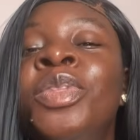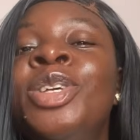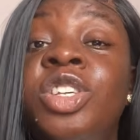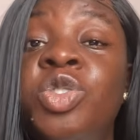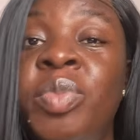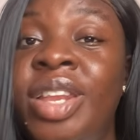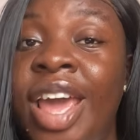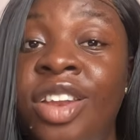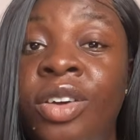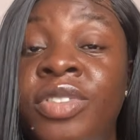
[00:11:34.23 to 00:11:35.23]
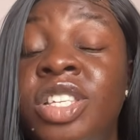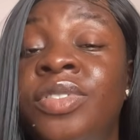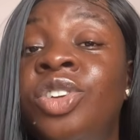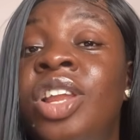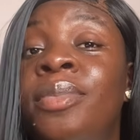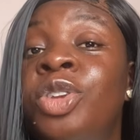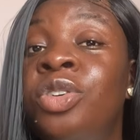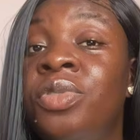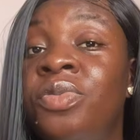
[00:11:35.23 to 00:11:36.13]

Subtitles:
So this will be the end of this video. Let me know if